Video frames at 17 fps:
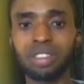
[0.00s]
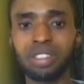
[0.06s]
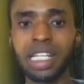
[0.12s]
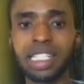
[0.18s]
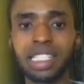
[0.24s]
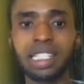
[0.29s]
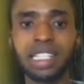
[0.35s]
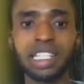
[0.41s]

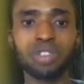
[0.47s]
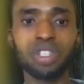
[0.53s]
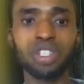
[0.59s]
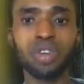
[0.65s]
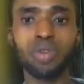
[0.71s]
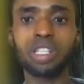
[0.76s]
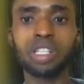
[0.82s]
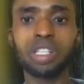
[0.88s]
Let's say in a
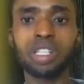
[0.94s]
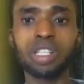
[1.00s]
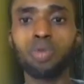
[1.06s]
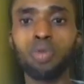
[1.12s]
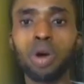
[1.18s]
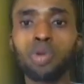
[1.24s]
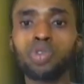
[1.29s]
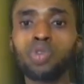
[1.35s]
situation
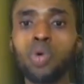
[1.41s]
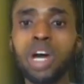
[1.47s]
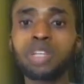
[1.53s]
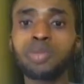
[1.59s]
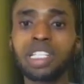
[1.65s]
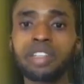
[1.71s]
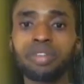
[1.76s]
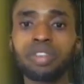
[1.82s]
where we're
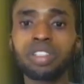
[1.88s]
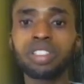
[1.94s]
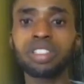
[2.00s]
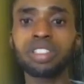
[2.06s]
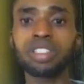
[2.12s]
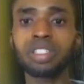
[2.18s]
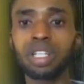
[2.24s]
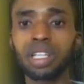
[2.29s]
expecting from
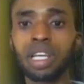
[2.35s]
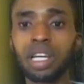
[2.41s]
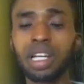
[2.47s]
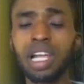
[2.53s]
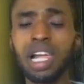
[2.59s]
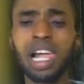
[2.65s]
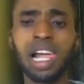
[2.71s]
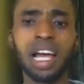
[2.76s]
0 to 10
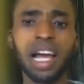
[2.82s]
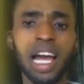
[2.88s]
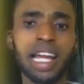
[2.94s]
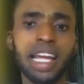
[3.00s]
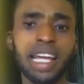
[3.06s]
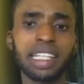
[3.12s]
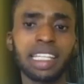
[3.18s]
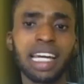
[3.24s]
and
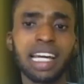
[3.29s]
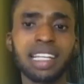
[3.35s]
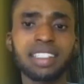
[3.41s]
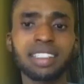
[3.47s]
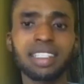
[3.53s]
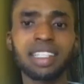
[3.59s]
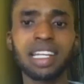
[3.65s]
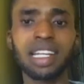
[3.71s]

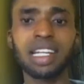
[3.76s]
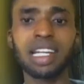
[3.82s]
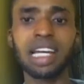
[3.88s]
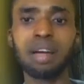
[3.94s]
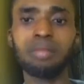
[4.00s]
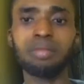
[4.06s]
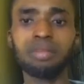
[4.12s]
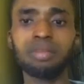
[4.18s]
enters A,
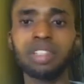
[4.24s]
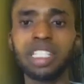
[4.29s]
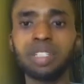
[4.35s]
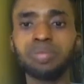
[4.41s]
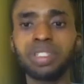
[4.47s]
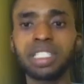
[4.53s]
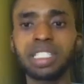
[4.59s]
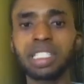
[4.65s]

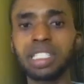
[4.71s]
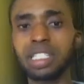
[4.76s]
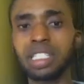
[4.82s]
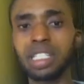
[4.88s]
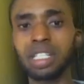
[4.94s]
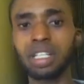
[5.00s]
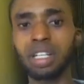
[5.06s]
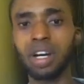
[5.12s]
B, C, D,
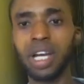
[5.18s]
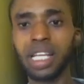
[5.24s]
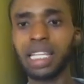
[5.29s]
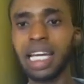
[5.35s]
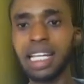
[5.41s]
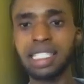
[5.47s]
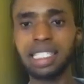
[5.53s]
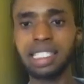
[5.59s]
or
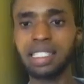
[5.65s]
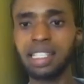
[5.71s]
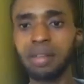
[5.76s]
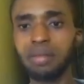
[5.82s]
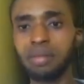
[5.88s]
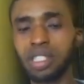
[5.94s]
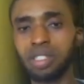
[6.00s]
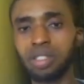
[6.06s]
enters his
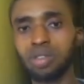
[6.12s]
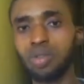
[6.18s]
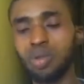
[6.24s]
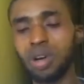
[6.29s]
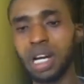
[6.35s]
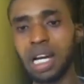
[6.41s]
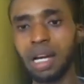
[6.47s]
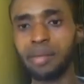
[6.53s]
name. So
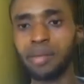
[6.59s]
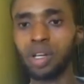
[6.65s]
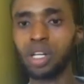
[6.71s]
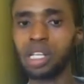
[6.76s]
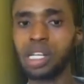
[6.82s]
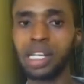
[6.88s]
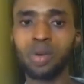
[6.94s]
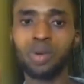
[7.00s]
I
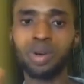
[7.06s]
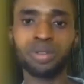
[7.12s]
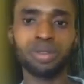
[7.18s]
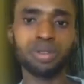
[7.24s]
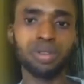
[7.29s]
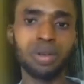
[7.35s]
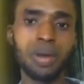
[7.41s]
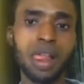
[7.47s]
don't want
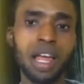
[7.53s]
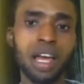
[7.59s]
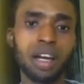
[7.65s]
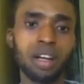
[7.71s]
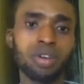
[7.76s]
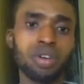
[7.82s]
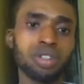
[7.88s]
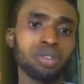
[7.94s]
to
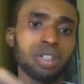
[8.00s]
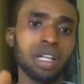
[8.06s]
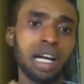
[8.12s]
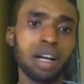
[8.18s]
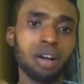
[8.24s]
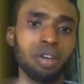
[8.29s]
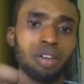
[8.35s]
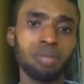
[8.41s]
go into
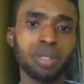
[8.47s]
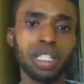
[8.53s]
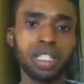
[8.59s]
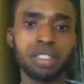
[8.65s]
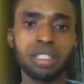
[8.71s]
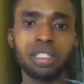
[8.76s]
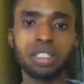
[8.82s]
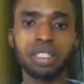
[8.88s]
that
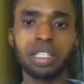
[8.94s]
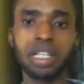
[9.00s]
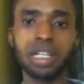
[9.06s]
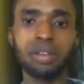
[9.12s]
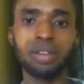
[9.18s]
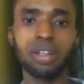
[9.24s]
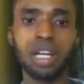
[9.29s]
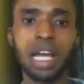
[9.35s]
complex
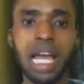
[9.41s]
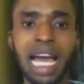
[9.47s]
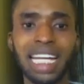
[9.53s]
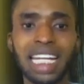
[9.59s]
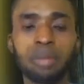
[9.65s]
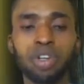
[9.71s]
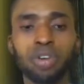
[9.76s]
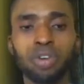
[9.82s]
scenario, and
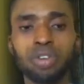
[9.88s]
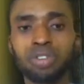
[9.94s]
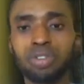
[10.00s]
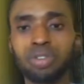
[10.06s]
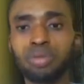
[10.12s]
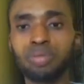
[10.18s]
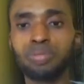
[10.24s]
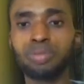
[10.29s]
I'm not going
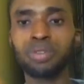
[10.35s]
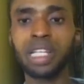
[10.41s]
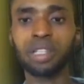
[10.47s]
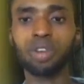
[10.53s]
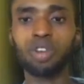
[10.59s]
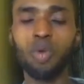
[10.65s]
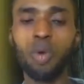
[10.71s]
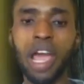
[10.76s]
to put that
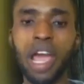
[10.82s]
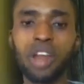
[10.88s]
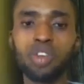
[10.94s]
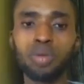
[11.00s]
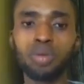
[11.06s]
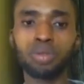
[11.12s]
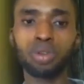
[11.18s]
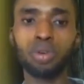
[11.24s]
a while
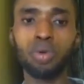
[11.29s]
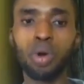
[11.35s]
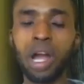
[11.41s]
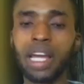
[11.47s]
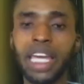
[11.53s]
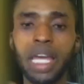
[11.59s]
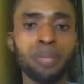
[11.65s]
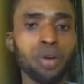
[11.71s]
loop so we can
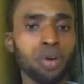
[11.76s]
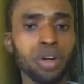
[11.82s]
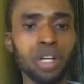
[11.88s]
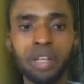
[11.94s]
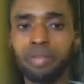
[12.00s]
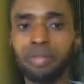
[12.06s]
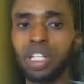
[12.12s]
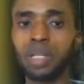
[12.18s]
keep on
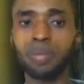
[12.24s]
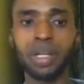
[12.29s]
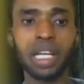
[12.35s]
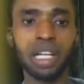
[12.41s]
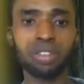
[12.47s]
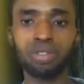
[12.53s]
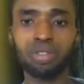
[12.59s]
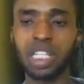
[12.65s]
running for the
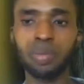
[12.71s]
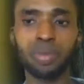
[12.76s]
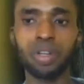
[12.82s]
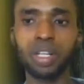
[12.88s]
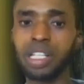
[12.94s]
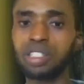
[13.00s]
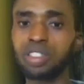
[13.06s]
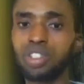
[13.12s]
player to keep
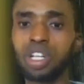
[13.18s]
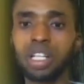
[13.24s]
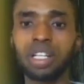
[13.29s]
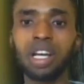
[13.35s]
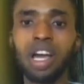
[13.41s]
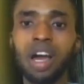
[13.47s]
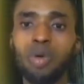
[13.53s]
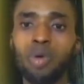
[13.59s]
on enjoying.
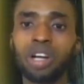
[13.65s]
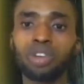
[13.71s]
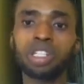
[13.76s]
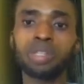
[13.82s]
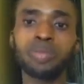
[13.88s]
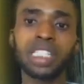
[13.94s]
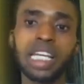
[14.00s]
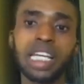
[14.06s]
We're
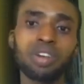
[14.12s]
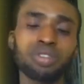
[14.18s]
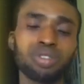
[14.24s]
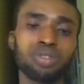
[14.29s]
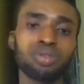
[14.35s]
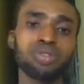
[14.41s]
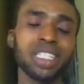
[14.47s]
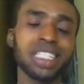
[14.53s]
basically going to
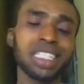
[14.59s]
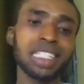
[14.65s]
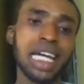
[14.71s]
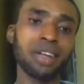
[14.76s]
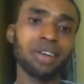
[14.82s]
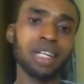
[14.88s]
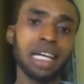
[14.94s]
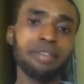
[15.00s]
do this in
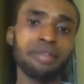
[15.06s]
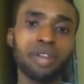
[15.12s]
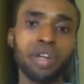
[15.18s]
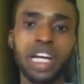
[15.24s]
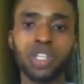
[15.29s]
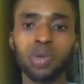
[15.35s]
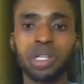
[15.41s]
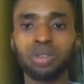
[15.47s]
another video.
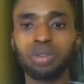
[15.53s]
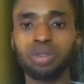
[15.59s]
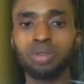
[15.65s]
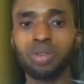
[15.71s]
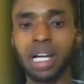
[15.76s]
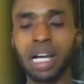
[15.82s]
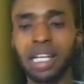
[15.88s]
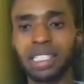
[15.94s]
I just want to
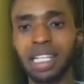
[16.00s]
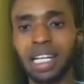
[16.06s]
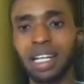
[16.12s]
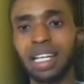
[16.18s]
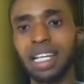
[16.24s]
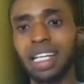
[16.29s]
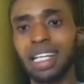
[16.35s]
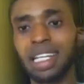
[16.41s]
look at how
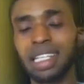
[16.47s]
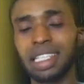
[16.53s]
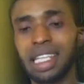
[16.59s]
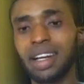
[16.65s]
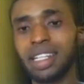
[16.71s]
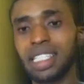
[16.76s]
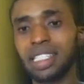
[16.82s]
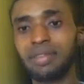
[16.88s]

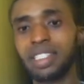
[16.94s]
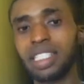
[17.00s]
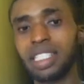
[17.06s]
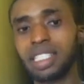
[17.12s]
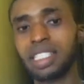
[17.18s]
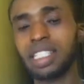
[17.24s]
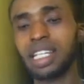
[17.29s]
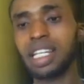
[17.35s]
interactive
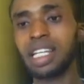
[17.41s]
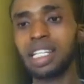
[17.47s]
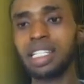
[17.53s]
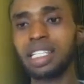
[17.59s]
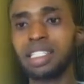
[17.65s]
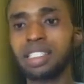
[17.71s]
this is.